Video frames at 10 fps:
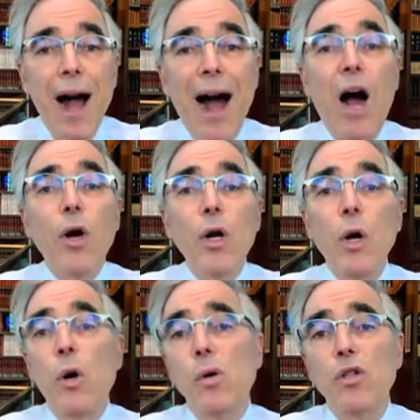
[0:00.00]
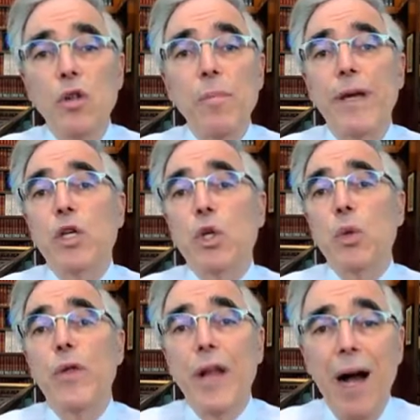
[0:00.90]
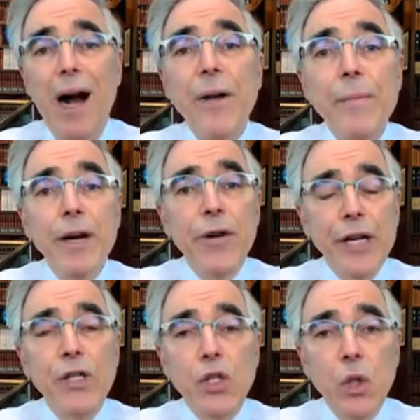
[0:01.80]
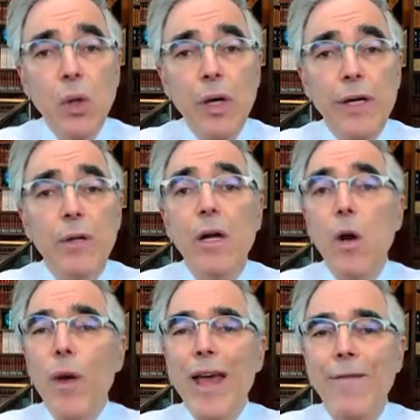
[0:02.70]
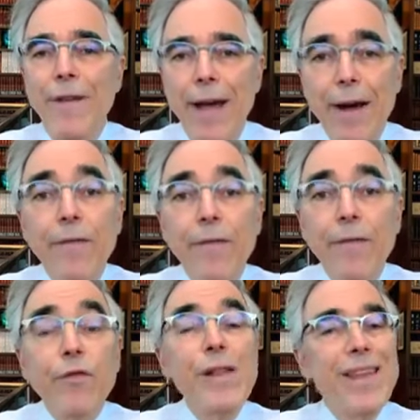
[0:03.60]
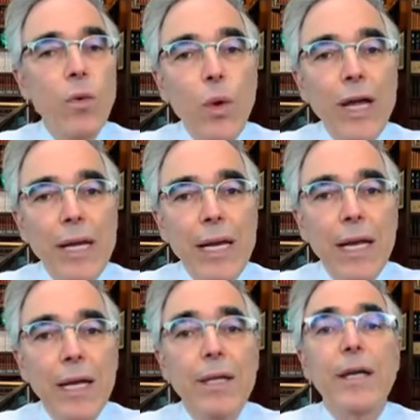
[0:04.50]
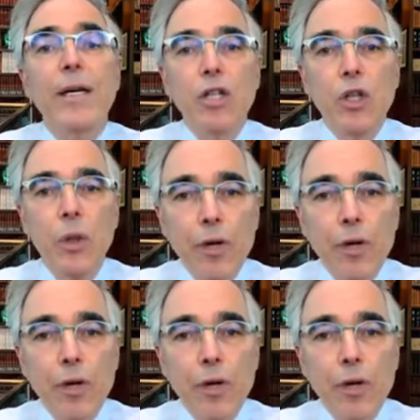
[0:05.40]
Our goal is to make sure that on American soil, we have everything we need to